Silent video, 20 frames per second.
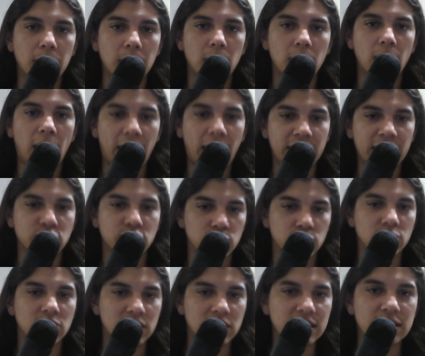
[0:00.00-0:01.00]

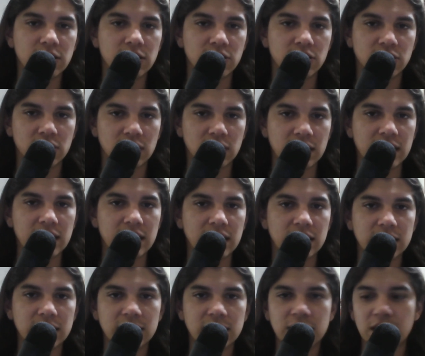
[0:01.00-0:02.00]
actual leaders to lead
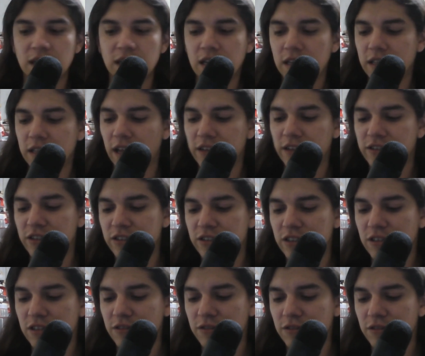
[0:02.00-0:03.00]
us, not just
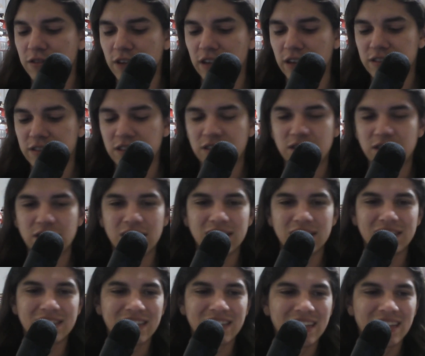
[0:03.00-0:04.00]

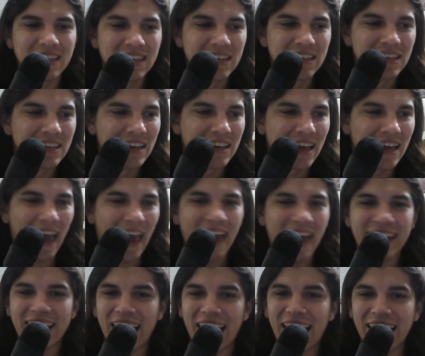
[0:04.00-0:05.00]
these
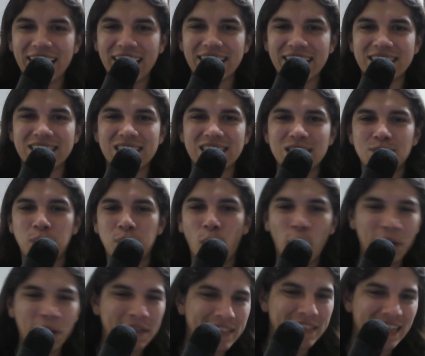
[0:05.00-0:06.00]
eggheads, these
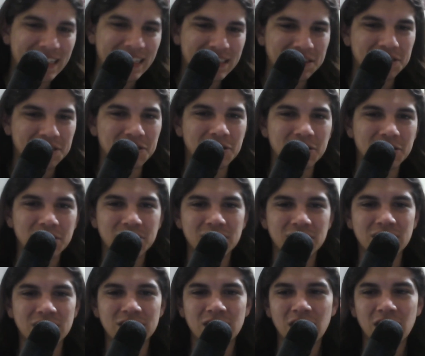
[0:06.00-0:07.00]

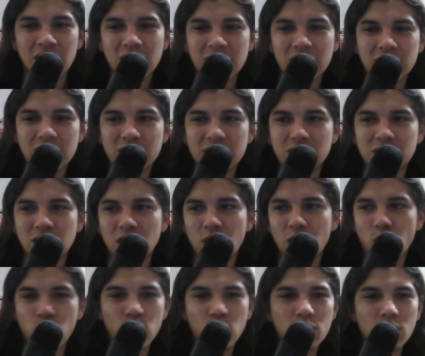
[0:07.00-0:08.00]
Poindexters, these
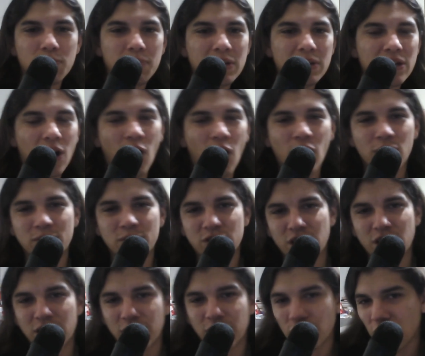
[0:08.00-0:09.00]
would-be
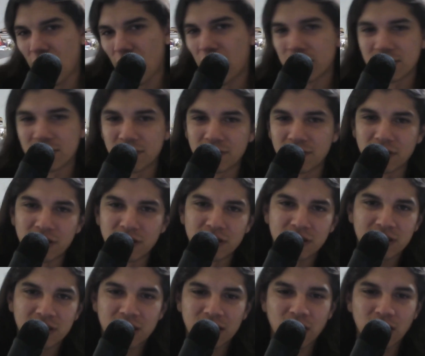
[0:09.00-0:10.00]
armchair
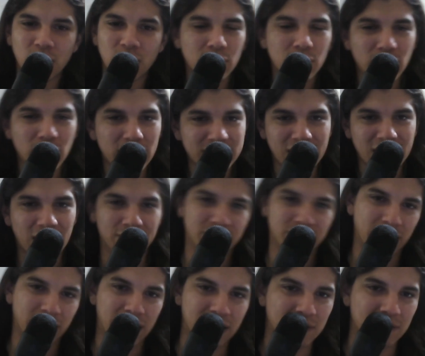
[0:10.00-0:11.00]
philosophers. It's like, no, we don't got time
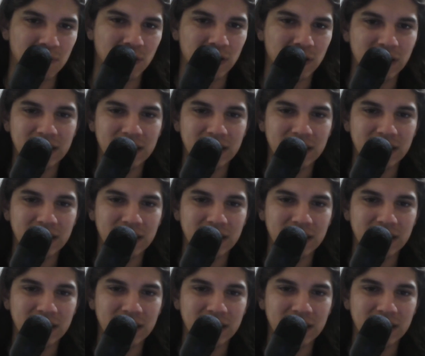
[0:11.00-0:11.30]
for that anymore.